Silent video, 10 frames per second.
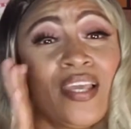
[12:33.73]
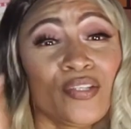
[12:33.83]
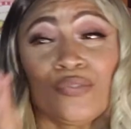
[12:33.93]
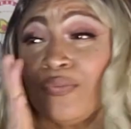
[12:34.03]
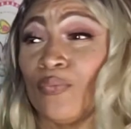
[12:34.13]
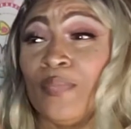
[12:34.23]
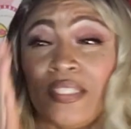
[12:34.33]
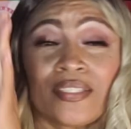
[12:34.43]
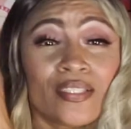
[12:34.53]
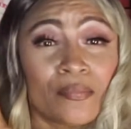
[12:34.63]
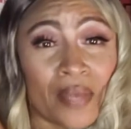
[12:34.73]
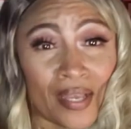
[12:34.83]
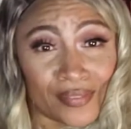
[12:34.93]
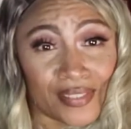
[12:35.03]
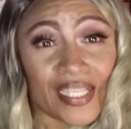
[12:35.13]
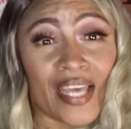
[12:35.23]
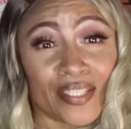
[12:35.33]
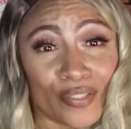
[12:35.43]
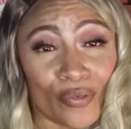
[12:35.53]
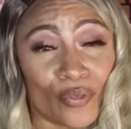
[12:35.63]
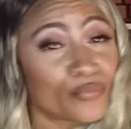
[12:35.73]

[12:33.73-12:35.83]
You meet them outside of your home.